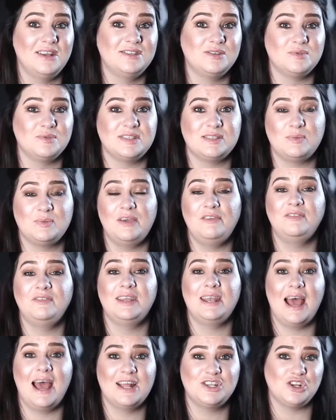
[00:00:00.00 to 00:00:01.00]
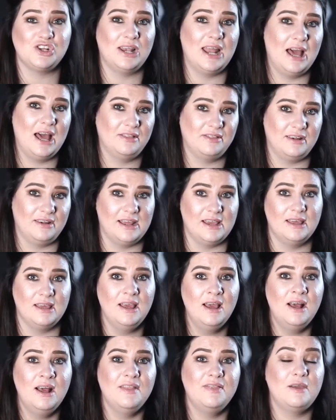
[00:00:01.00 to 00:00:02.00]
into a swift and agile athlete
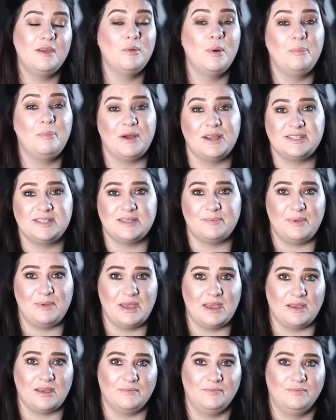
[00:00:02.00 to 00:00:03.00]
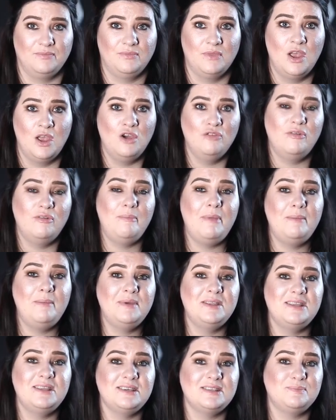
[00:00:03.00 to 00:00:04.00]
they were bred to be.
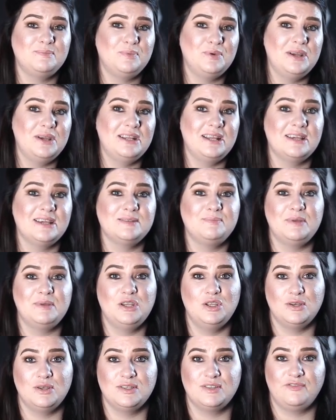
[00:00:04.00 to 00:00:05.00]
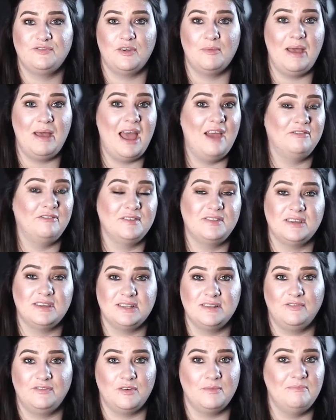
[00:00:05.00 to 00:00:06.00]
Remember, this breed has been used from
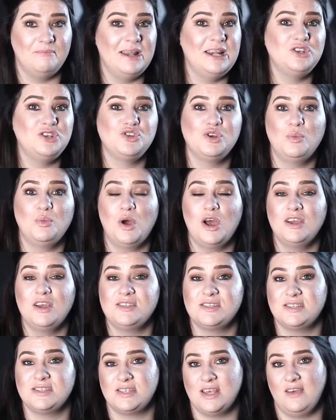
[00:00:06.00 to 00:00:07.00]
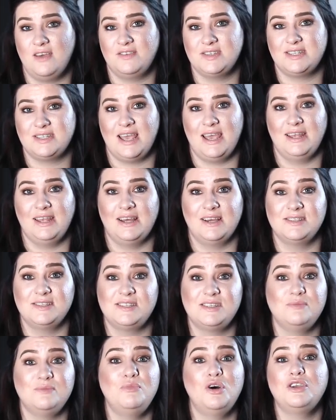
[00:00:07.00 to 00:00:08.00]
everything from military work to service canines
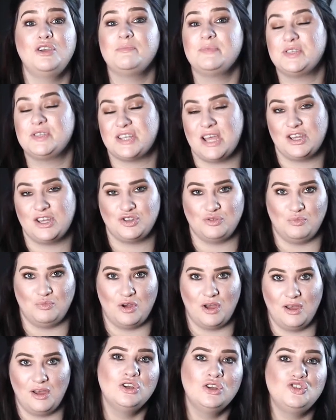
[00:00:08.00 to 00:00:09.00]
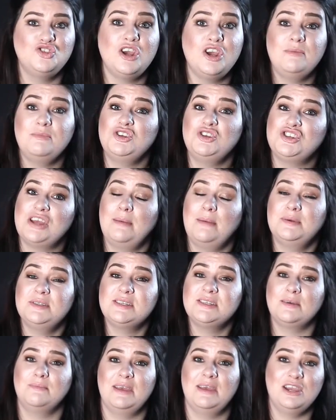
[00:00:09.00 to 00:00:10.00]
to modern protection work. German
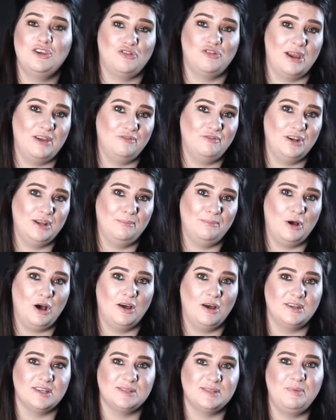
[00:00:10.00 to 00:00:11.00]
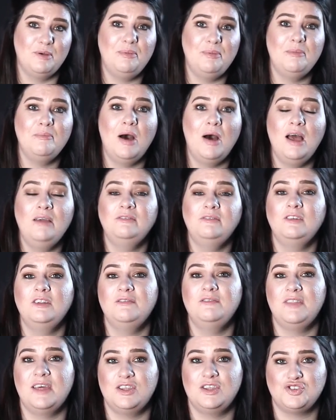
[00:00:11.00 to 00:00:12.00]
Shepherds can make great running partners, but be mindful
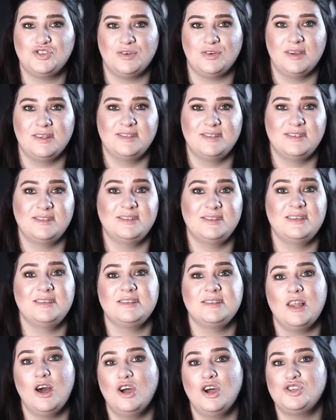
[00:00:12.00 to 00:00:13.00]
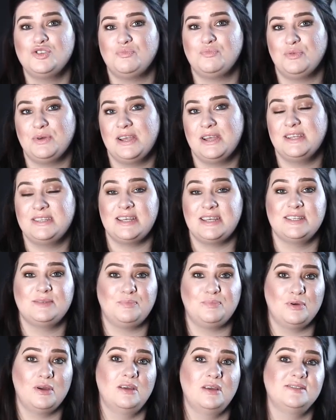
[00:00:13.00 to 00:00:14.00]
of their joints as this large breed is
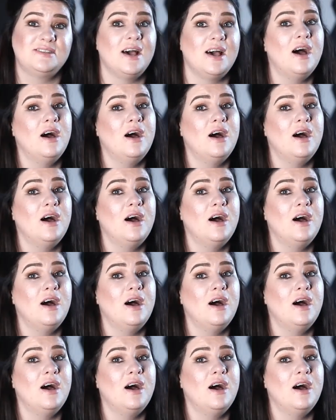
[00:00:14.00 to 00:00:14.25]
prone to